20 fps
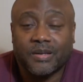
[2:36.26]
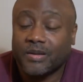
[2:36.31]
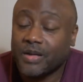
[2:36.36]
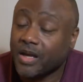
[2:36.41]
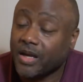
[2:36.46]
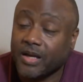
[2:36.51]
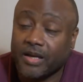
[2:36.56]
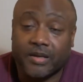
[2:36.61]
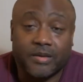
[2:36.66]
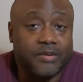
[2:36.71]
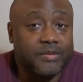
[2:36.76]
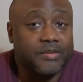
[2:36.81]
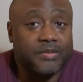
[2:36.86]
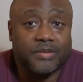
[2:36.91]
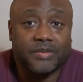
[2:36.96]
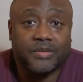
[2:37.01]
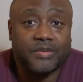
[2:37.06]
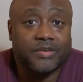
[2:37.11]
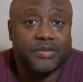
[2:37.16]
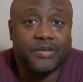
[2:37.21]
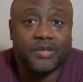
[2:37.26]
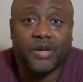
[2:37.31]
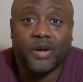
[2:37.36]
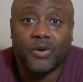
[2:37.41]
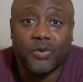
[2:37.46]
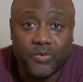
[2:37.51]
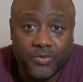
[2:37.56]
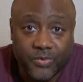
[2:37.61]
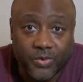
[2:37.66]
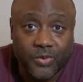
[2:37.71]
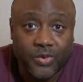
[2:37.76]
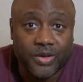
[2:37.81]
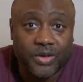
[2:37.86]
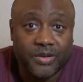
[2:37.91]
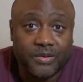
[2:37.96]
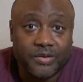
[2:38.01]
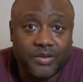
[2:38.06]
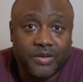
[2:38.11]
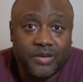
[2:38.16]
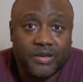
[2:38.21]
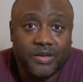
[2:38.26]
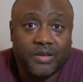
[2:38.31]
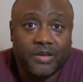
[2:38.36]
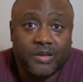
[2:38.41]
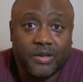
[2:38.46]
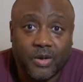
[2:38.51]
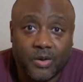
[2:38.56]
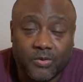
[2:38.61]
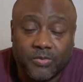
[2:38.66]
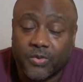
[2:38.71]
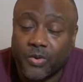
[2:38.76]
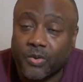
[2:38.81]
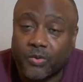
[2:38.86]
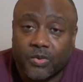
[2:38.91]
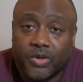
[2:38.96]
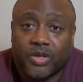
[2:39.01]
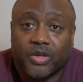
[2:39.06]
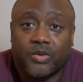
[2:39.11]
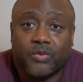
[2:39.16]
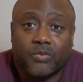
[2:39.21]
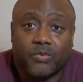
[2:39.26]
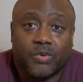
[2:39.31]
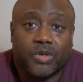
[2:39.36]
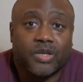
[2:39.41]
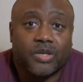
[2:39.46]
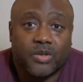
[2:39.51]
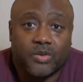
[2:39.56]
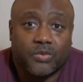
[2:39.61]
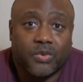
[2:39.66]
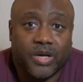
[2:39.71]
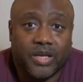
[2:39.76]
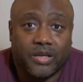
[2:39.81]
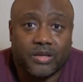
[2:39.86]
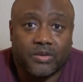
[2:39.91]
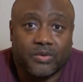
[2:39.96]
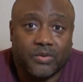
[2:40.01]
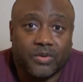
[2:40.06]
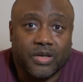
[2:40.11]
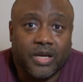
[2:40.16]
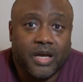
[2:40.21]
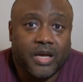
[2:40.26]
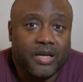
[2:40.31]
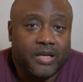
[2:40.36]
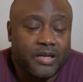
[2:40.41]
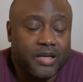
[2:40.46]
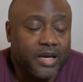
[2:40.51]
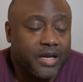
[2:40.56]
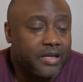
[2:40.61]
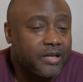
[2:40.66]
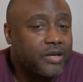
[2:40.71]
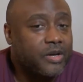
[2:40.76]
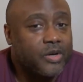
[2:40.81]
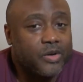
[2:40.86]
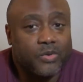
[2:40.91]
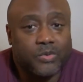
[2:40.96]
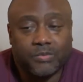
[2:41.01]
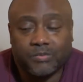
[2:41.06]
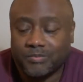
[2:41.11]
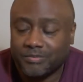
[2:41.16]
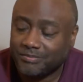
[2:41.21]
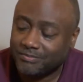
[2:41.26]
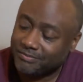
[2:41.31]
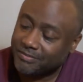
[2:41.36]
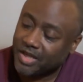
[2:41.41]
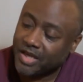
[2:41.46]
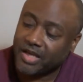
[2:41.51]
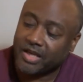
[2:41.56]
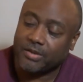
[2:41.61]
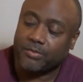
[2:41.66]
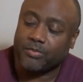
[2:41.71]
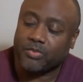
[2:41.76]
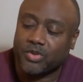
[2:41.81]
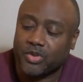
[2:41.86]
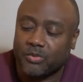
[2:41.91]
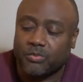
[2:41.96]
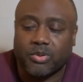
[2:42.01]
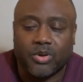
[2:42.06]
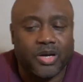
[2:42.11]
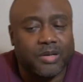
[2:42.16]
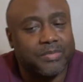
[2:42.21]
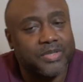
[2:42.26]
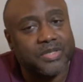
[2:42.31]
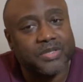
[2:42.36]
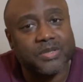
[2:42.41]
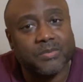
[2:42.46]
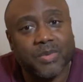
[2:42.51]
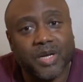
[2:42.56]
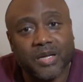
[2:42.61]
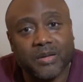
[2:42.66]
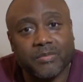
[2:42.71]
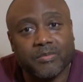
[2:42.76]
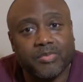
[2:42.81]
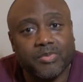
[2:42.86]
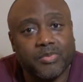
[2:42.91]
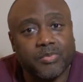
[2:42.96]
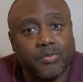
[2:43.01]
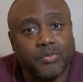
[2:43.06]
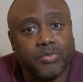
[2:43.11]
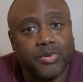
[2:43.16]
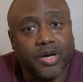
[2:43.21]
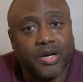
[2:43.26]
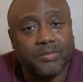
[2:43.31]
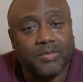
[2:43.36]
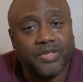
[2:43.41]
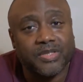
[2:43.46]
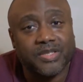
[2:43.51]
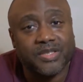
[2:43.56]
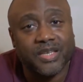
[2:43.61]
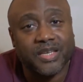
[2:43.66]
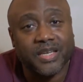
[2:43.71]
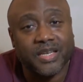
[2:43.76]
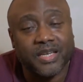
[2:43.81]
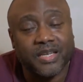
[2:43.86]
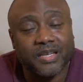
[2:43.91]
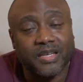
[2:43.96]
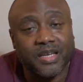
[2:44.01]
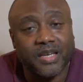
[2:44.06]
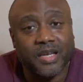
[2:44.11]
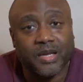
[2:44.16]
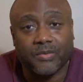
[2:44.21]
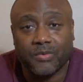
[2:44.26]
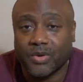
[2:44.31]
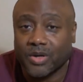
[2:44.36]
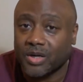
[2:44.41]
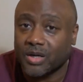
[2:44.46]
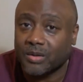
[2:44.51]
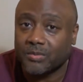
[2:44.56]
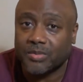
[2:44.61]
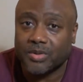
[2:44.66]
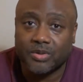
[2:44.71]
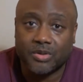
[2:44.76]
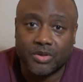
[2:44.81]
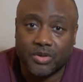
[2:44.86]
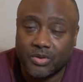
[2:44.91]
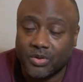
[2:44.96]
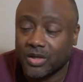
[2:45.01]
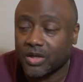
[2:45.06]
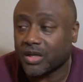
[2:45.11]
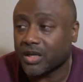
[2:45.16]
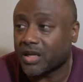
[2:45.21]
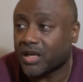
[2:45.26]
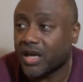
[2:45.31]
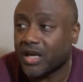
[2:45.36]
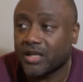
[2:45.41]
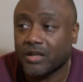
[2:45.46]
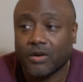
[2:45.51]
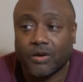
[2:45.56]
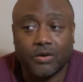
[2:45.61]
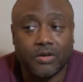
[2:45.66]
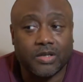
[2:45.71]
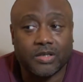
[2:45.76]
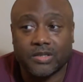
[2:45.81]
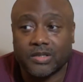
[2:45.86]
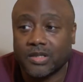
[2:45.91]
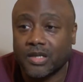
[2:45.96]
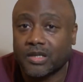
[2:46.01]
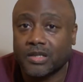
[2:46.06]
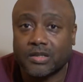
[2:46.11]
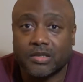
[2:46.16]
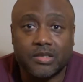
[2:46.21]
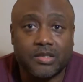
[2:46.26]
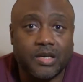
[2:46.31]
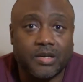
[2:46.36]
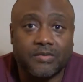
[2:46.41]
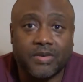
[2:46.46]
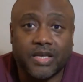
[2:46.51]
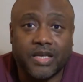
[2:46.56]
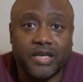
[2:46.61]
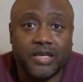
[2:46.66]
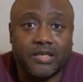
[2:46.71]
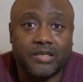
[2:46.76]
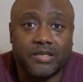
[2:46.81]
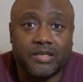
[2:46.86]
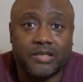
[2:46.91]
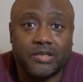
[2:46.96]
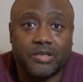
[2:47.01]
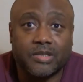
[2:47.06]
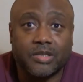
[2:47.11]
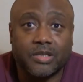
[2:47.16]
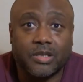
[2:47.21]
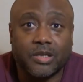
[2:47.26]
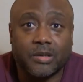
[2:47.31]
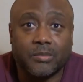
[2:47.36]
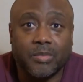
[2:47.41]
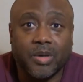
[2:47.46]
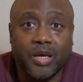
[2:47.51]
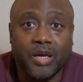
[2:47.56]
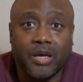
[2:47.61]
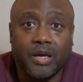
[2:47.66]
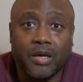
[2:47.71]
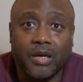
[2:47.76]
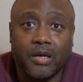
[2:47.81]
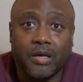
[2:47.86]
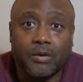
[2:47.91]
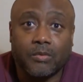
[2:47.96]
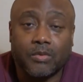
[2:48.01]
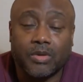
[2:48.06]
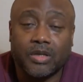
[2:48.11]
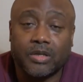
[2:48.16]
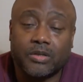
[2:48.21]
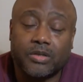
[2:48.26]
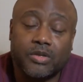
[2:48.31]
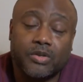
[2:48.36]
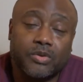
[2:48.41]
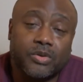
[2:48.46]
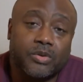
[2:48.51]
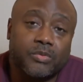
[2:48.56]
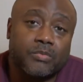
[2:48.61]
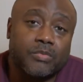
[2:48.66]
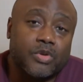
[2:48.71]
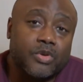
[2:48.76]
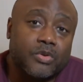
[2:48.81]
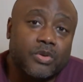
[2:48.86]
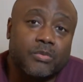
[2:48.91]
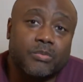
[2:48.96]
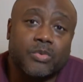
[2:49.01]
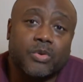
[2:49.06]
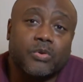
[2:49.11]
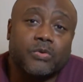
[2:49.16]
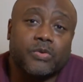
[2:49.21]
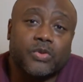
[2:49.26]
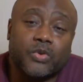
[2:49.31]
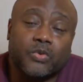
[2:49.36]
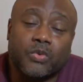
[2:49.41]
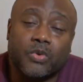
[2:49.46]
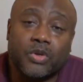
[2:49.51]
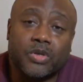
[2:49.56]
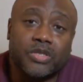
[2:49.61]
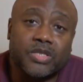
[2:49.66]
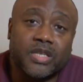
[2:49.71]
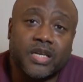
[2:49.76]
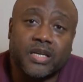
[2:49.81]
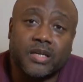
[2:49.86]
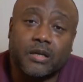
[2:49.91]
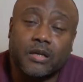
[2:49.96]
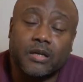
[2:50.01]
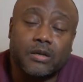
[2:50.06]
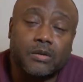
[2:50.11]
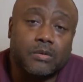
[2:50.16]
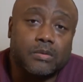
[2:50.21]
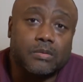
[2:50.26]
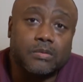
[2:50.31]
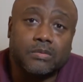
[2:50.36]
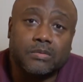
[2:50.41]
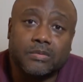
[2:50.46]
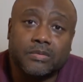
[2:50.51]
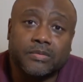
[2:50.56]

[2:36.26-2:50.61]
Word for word: Hey, go for it. Go for it. What are you What are you waiting on? Now I know. Hey, you probably somebody probably saying, hey, Rom, you know, I got all this other stuff. I can't just jump. Well, you can you can move towards that goal.